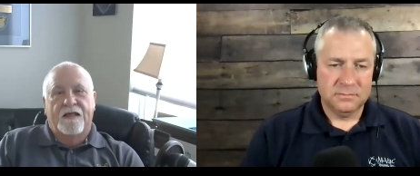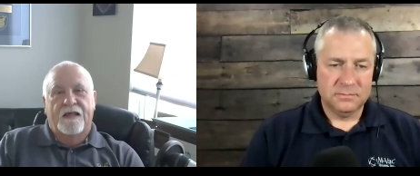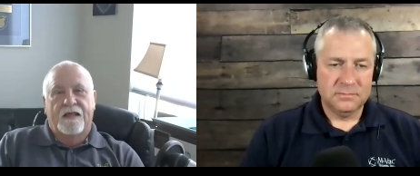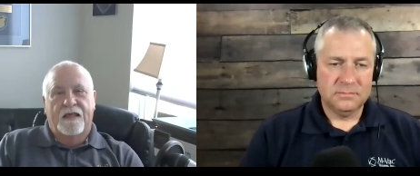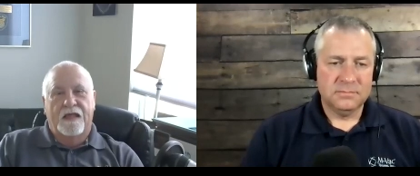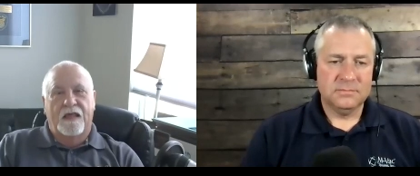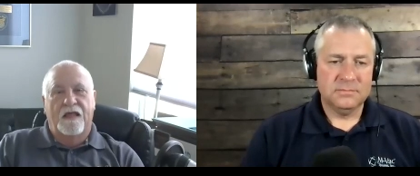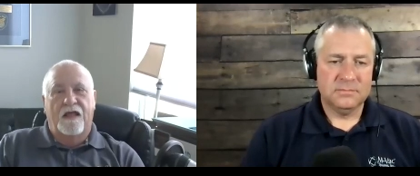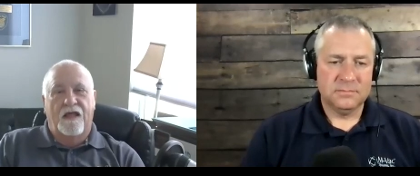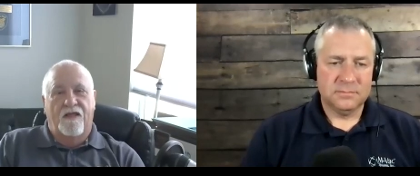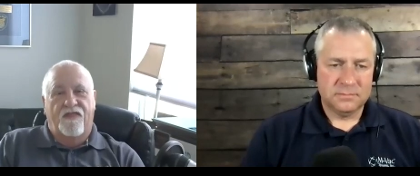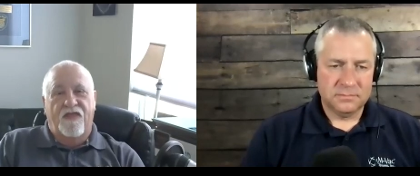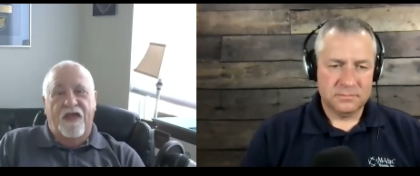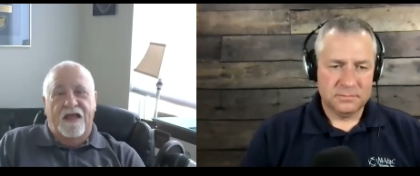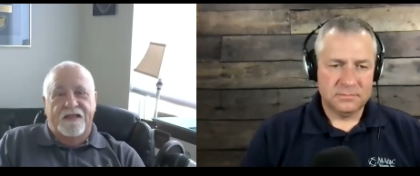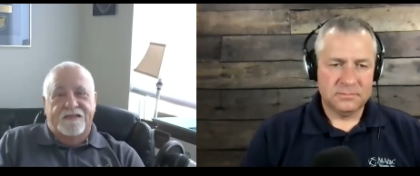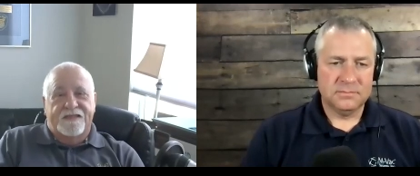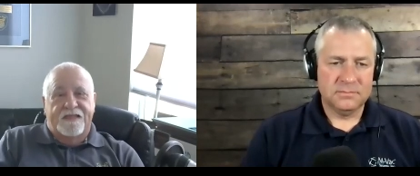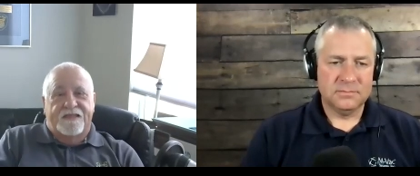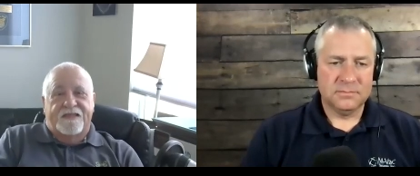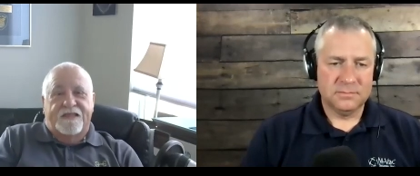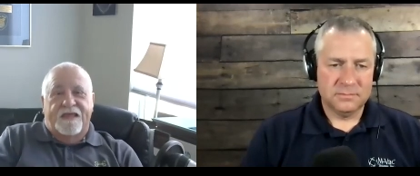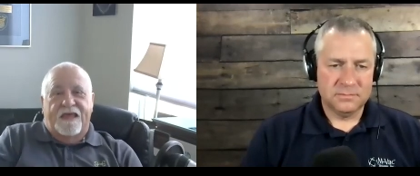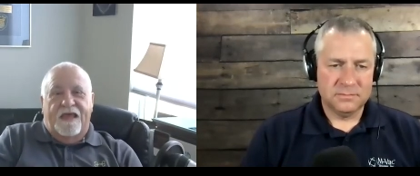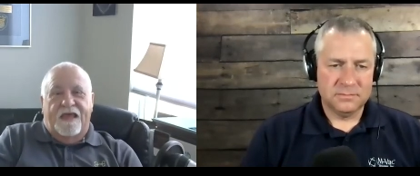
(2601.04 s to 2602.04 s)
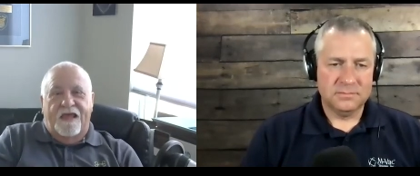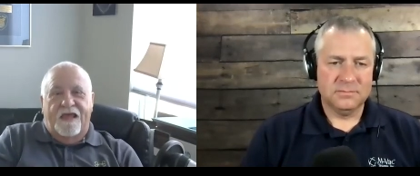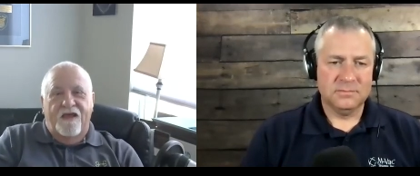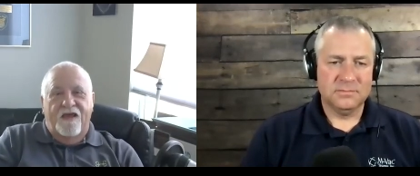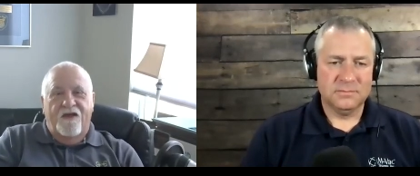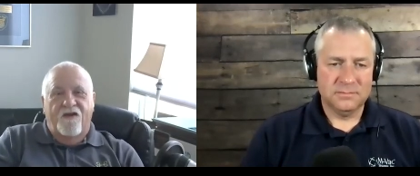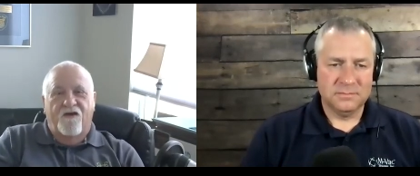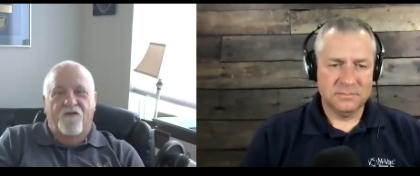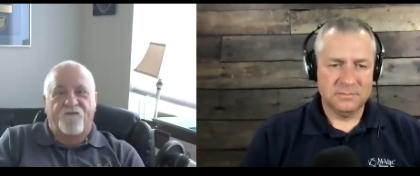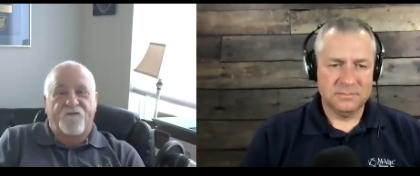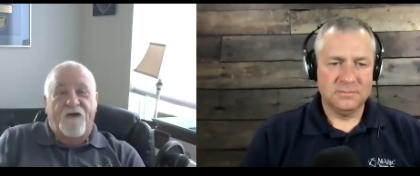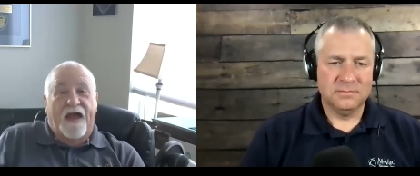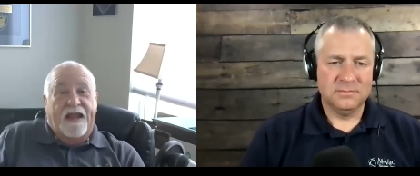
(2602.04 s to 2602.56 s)
Speaker 1: You know, that's the thing,
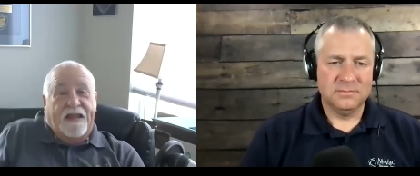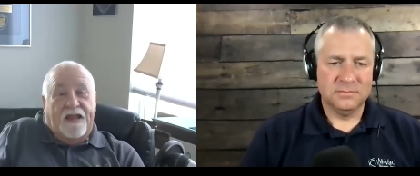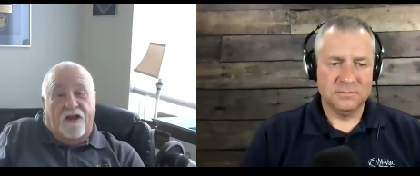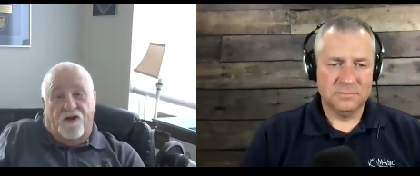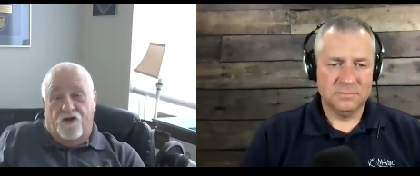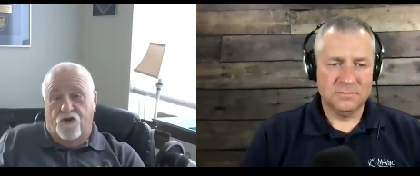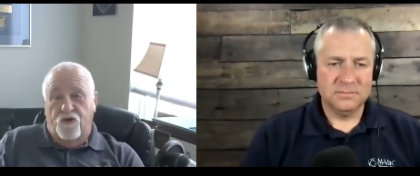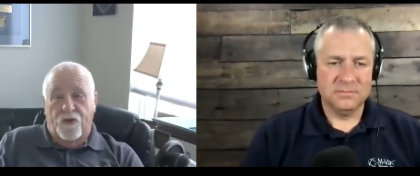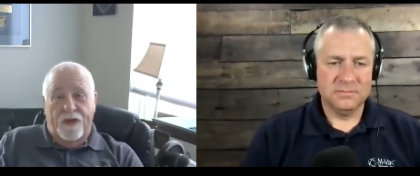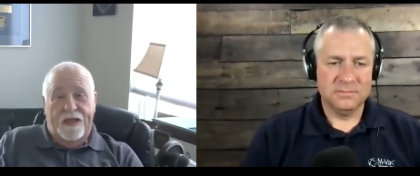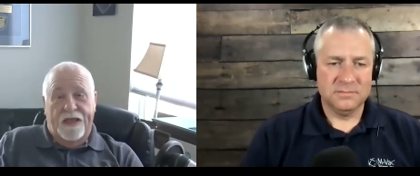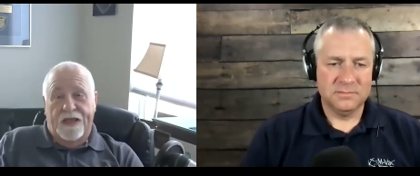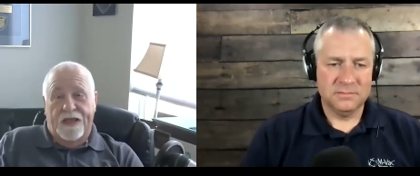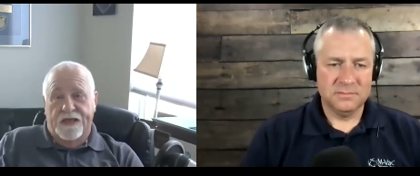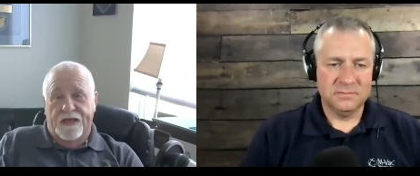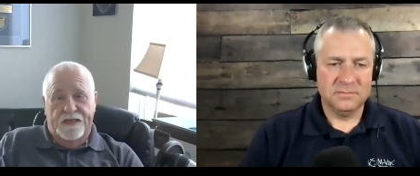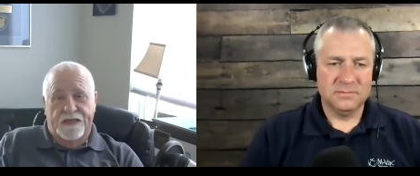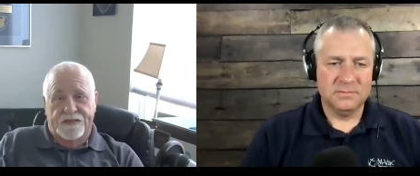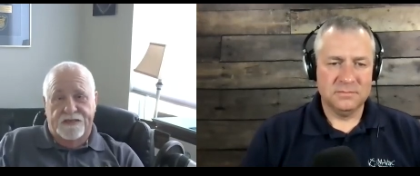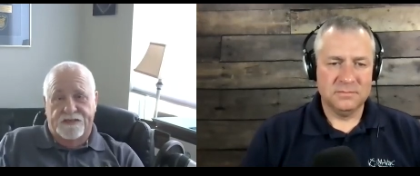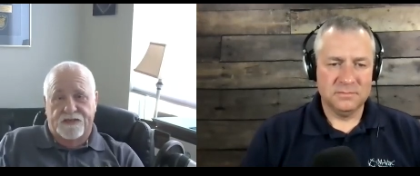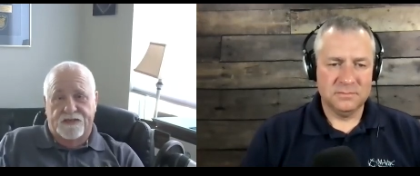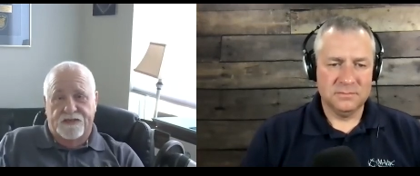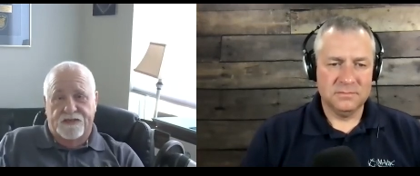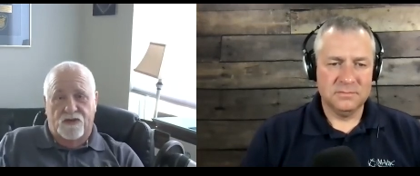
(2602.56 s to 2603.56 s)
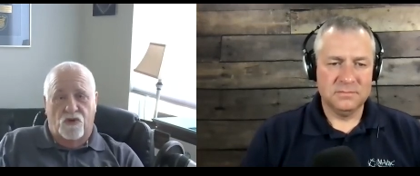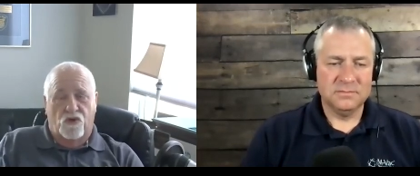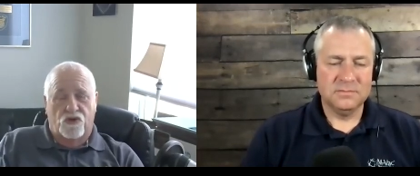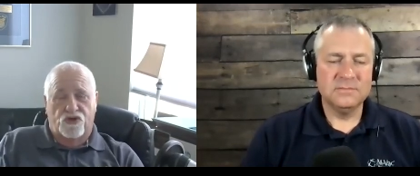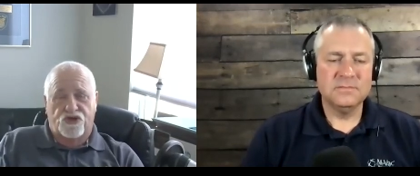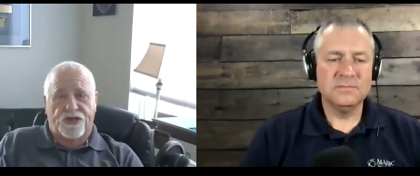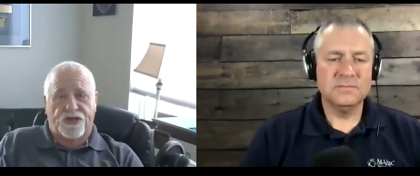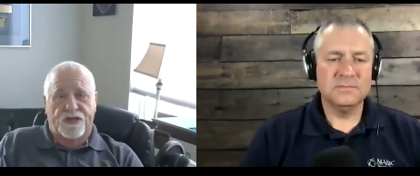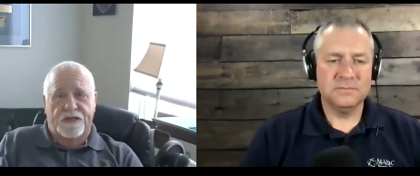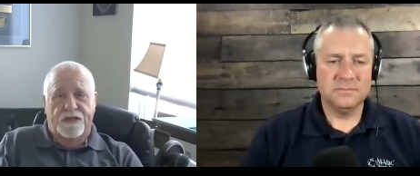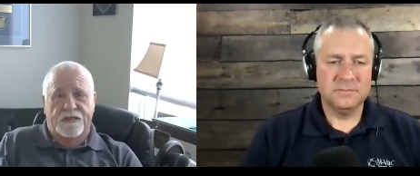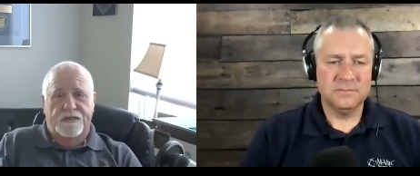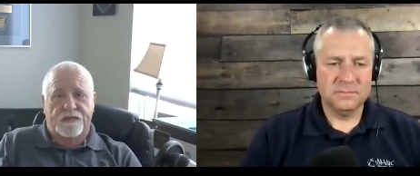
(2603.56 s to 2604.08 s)
or find out who he is or
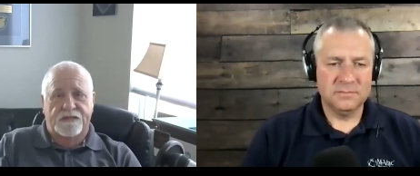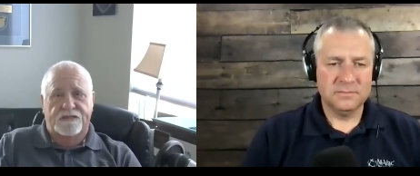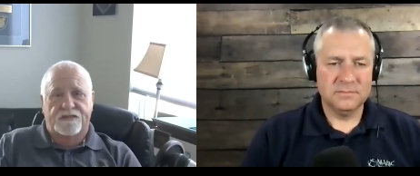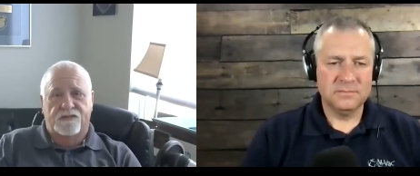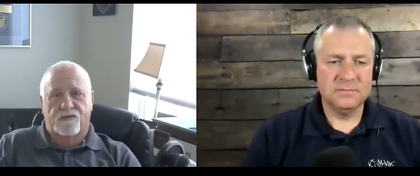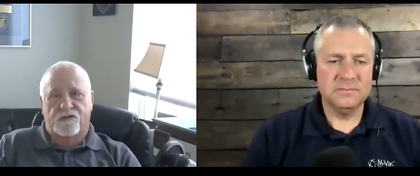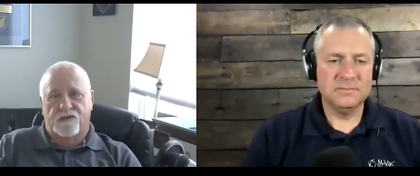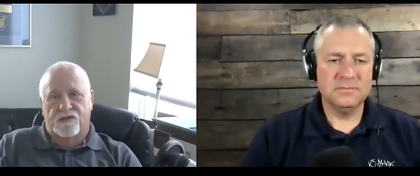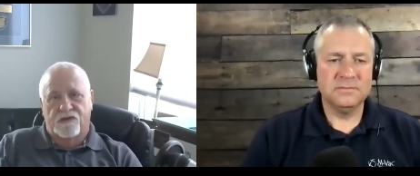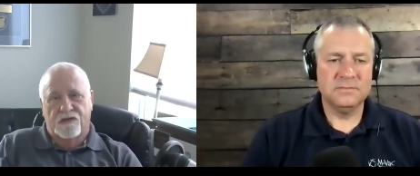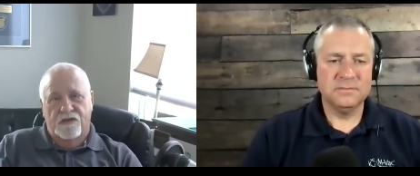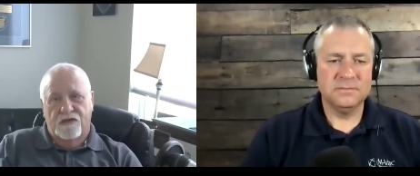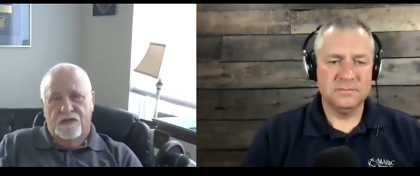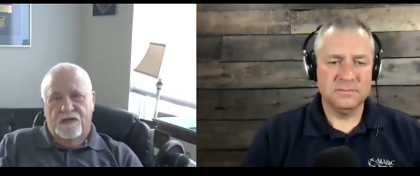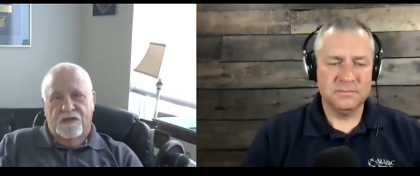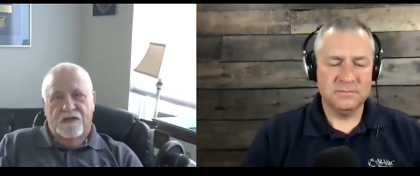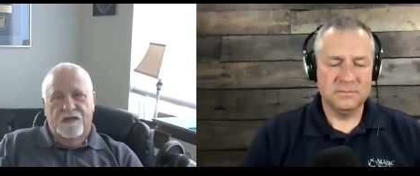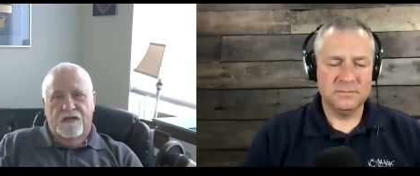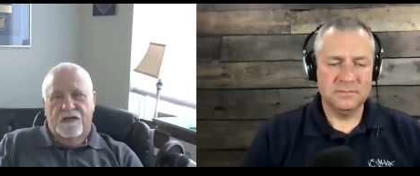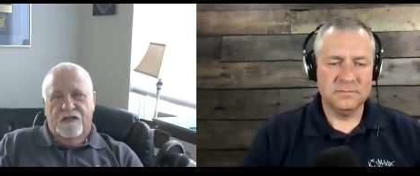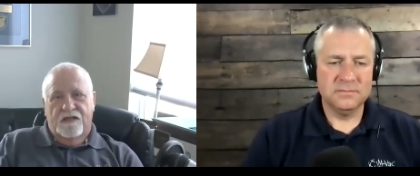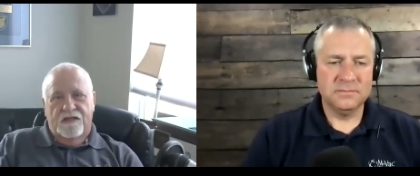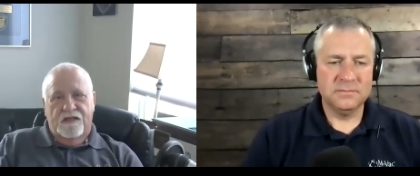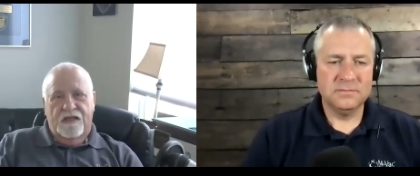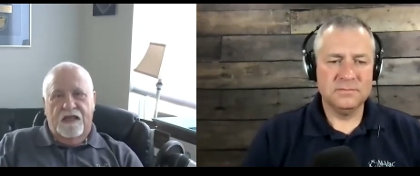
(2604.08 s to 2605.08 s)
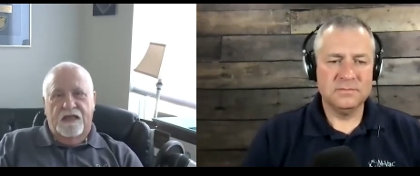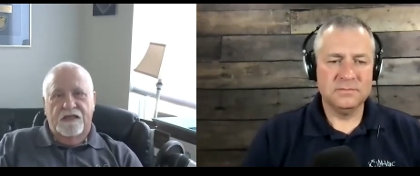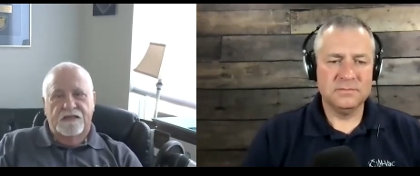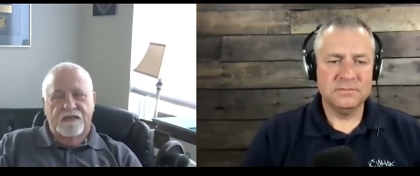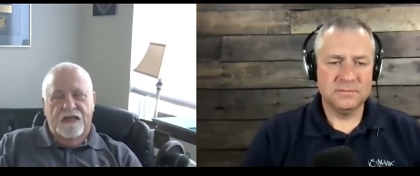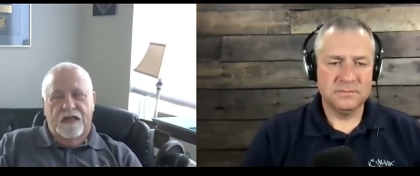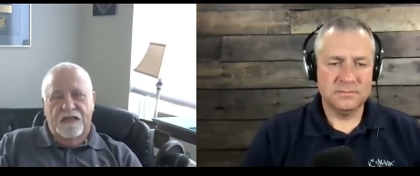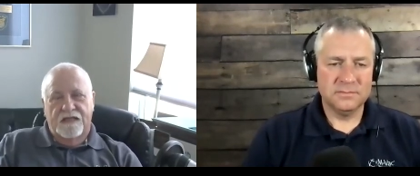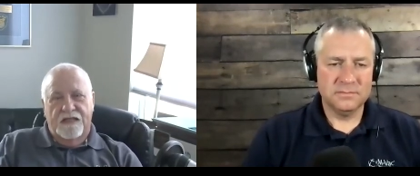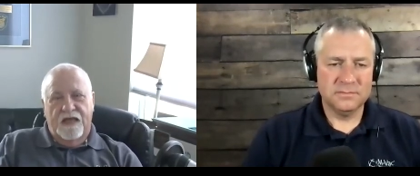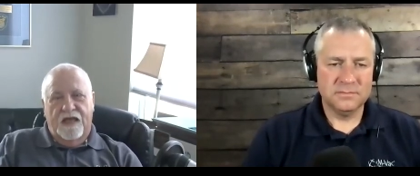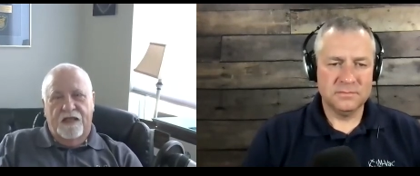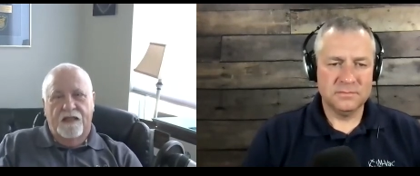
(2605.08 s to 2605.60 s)
she is, or things
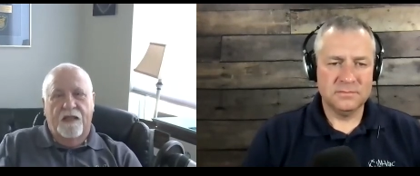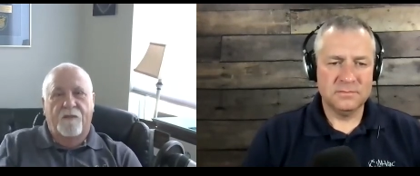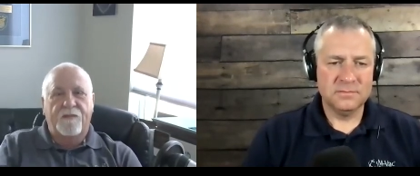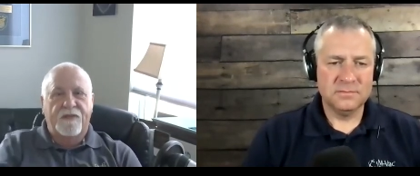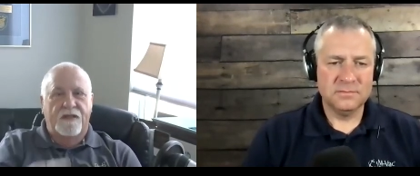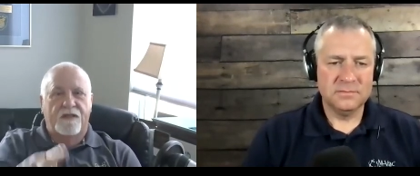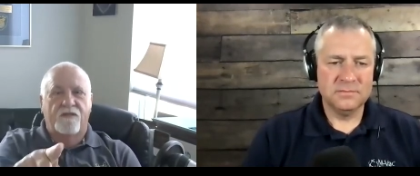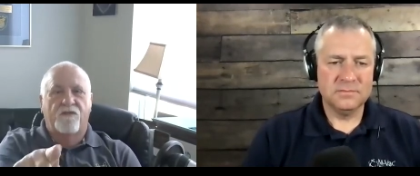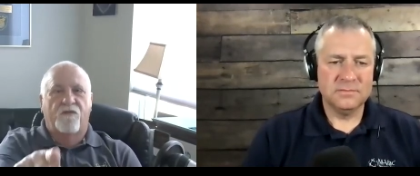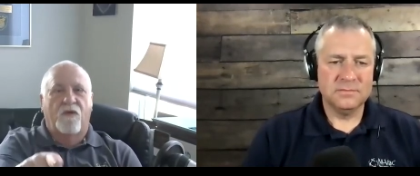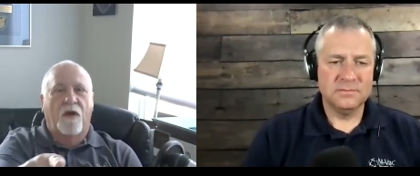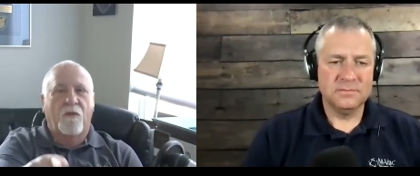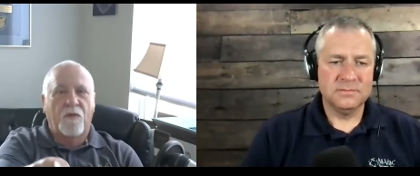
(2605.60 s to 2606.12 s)
like that. Let me.